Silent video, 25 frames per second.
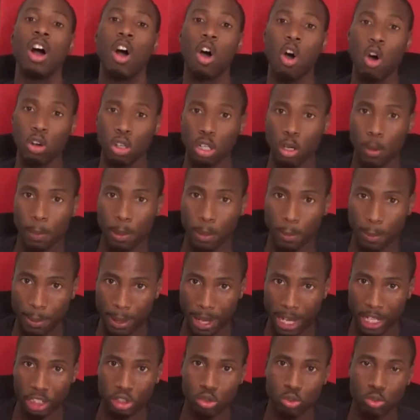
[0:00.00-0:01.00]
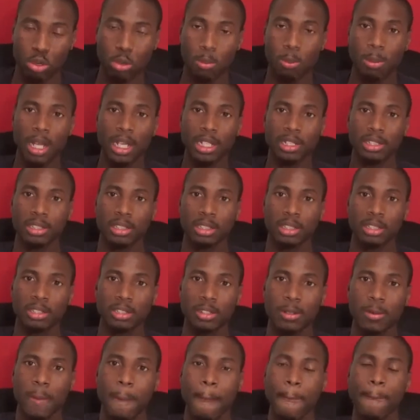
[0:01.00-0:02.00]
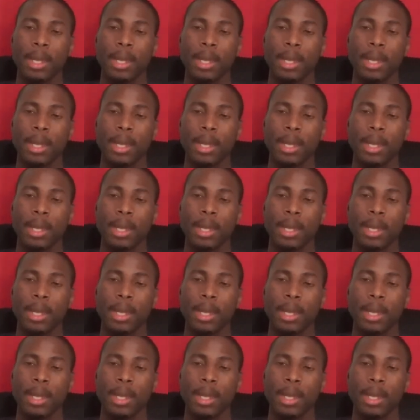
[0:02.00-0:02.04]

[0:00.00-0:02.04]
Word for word: on a perpetual basis.